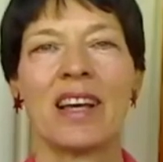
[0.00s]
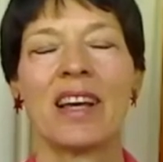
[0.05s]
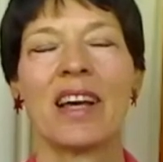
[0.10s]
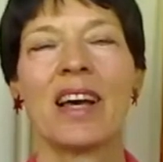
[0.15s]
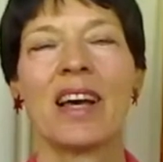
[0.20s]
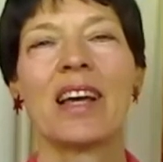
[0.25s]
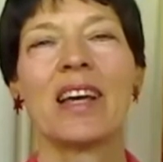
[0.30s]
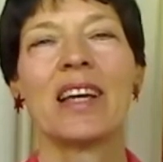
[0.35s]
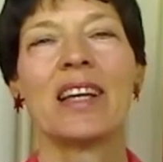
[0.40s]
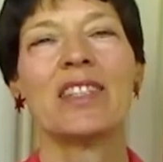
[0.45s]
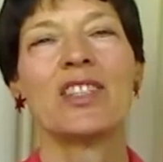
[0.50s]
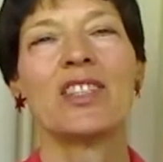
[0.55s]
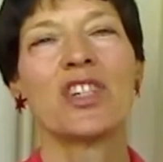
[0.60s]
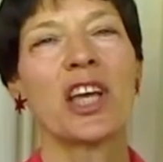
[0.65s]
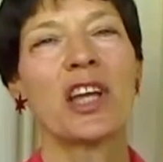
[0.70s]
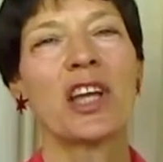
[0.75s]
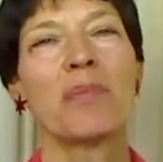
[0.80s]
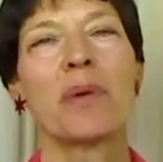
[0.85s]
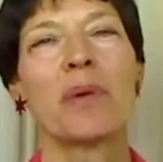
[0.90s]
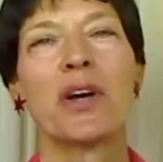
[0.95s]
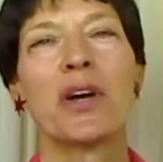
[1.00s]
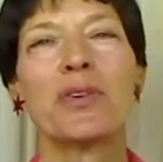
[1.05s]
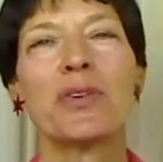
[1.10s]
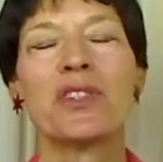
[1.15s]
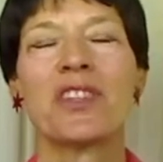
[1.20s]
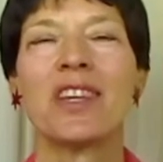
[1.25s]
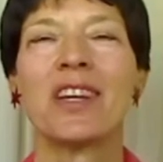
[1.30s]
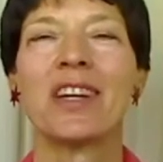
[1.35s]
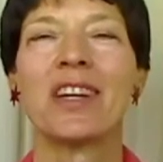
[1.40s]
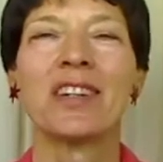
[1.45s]
Hi, Jana
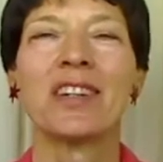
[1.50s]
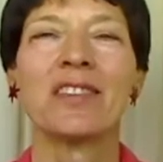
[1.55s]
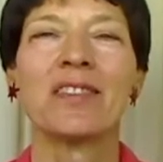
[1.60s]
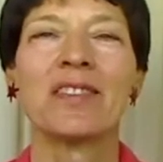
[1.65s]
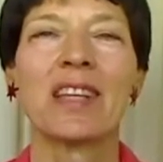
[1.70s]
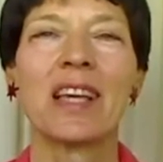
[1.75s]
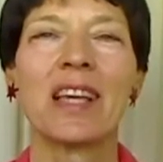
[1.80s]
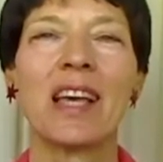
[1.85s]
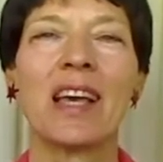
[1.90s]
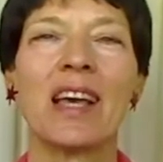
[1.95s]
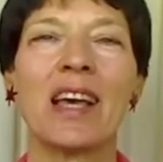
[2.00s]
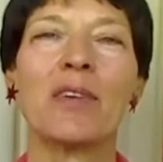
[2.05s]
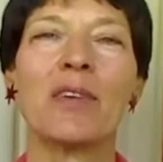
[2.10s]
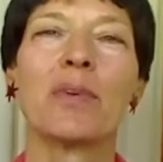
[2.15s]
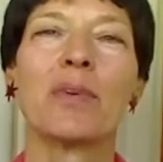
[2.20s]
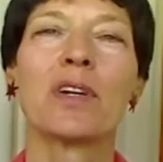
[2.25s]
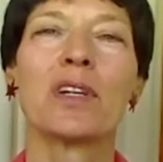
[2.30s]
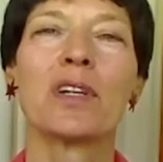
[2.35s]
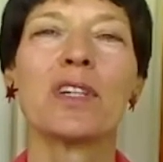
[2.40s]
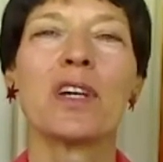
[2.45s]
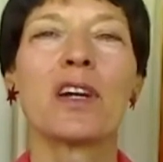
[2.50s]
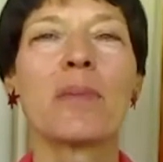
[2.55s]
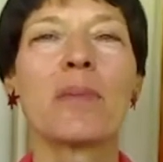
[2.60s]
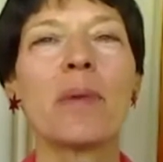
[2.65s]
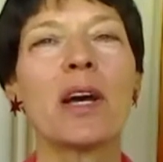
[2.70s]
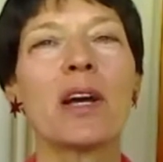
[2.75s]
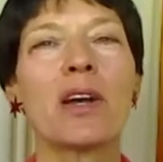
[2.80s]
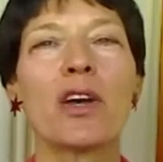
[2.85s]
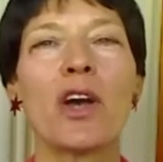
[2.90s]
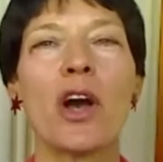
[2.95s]
Boggs here, and we're going to talk
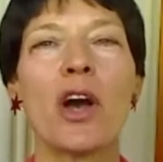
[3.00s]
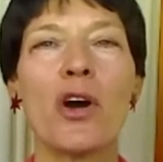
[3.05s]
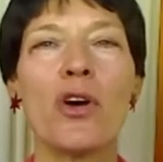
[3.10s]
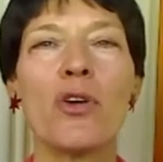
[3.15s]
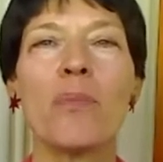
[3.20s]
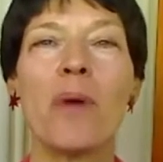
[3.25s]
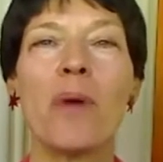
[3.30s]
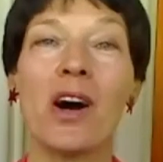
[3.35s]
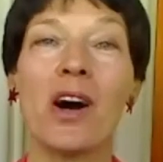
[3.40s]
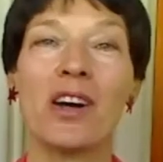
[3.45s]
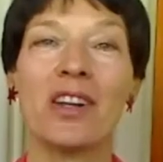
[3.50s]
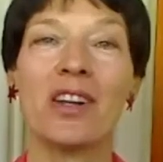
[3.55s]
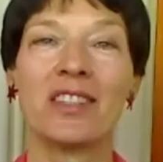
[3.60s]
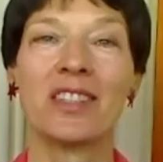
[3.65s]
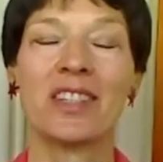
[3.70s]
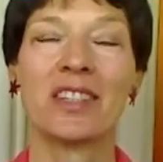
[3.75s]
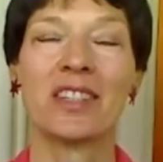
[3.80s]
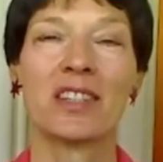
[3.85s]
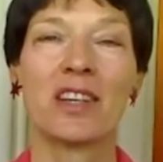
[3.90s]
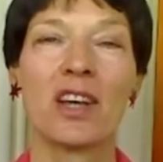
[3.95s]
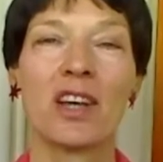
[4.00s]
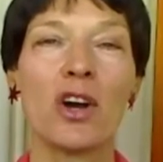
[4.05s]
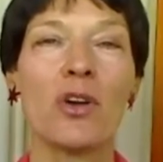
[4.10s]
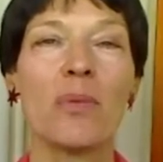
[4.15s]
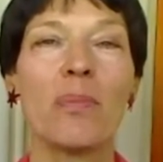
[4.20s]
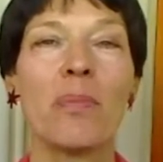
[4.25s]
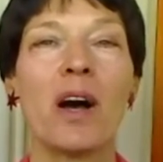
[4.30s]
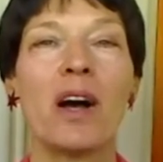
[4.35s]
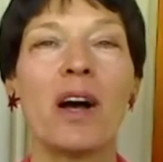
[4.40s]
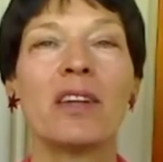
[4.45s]
about cobalt.
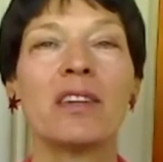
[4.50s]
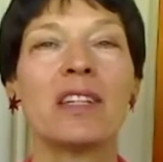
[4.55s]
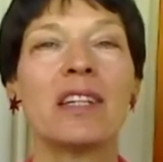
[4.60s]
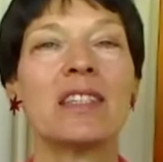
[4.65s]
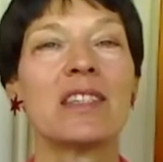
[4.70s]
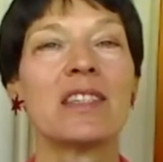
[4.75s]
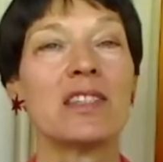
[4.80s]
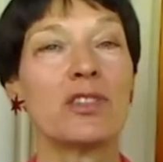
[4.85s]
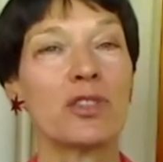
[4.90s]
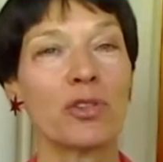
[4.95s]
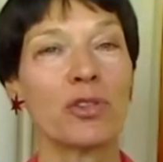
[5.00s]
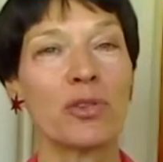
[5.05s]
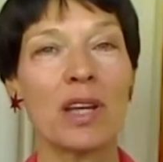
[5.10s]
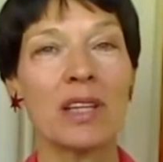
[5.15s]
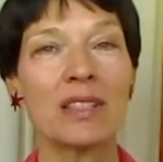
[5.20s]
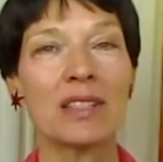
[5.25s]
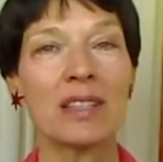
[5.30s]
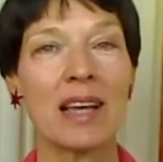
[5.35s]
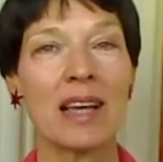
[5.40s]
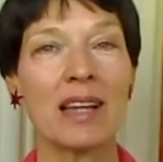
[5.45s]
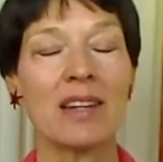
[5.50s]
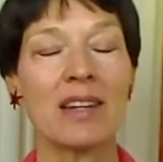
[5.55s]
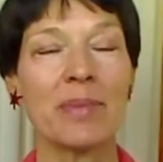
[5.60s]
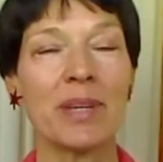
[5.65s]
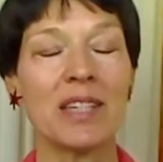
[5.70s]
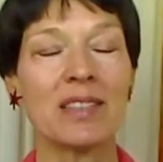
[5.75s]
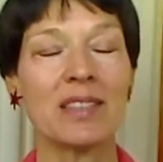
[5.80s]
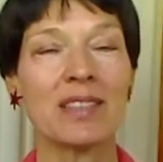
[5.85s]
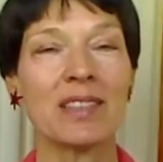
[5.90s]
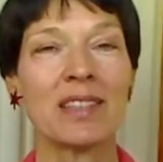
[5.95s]
Cobalt is a trace
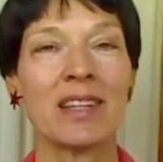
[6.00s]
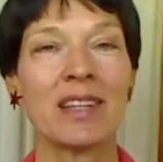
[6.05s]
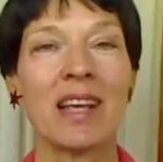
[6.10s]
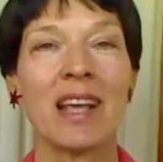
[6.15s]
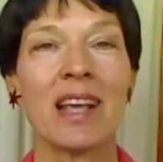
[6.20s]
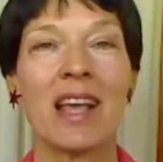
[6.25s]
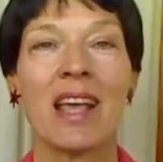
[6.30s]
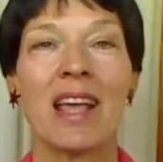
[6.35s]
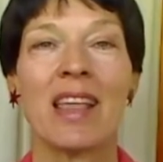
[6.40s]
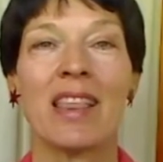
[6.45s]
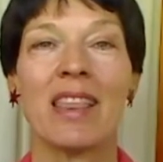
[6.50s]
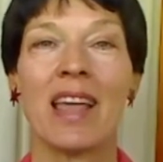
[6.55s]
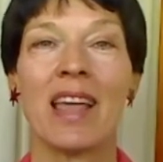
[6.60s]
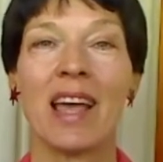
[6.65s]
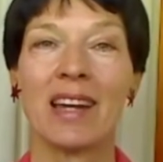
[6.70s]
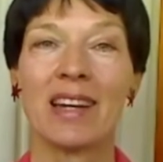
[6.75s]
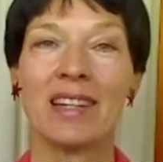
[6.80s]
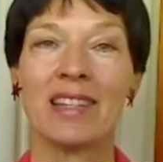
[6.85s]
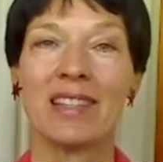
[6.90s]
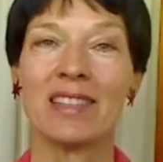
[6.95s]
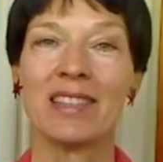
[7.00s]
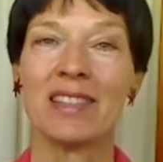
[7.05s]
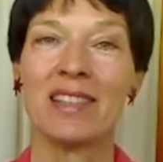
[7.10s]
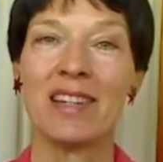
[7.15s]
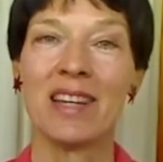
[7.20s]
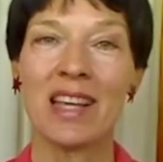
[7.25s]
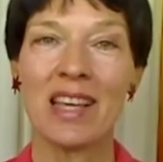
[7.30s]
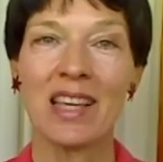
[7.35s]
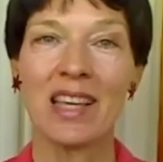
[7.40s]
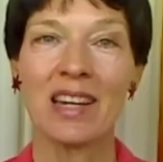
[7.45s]
element that is
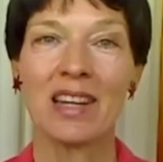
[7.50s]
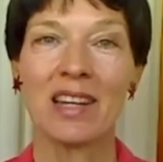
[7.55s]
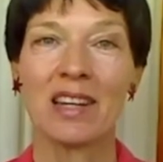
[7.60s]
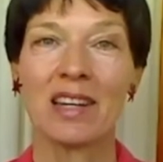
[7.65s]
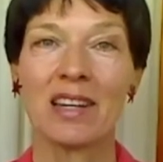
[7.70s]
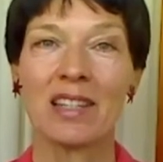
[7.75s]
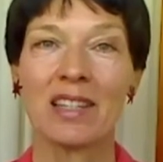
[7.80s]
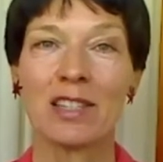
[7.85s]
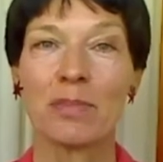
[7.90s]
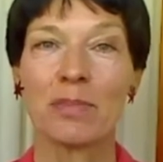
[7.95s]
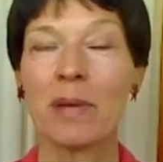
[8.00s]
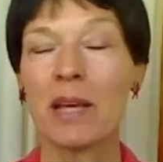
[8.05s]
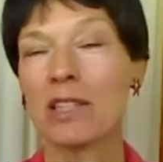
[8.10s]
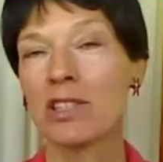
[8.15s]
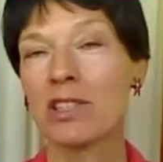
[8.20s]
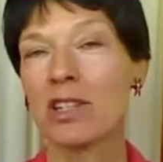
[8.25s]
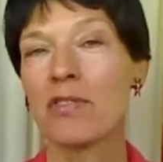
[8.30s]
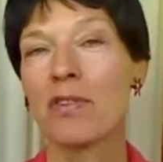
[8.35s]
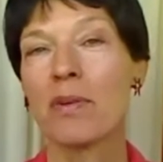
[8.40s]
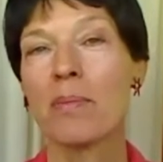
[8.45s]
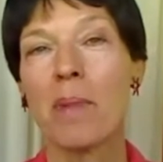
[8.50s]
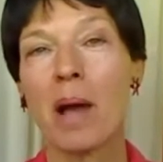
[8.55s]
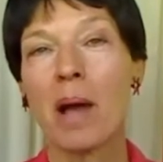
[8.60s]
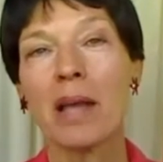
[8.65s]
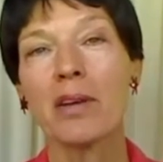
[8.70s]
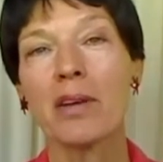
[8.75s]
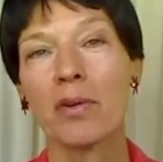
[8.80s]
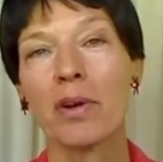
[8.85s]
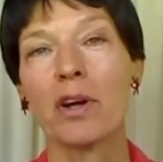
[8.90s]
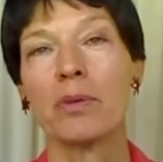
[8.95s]
needed, especially for
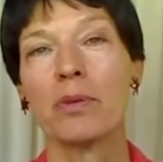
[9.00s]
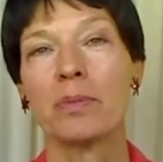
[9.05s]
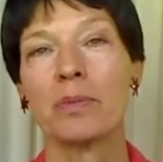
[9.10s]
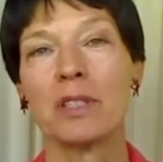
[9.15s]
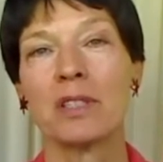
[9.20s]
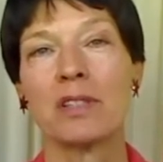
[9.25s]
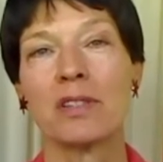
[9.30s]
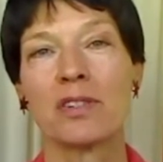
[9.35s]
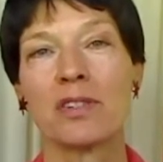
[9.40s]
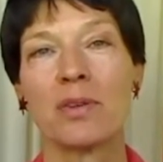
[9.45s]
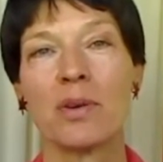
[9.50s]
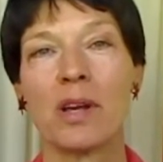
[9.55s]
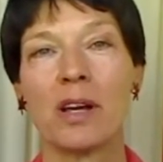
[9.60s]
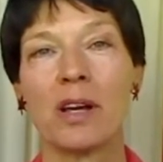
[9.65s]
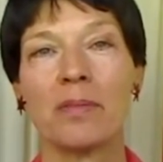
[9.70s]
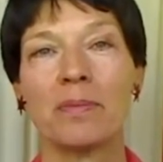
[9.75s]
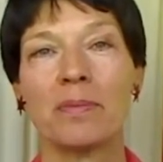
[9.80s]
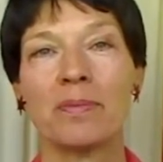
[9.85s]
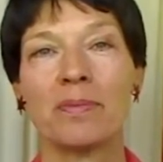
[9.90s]
microbes in the soil.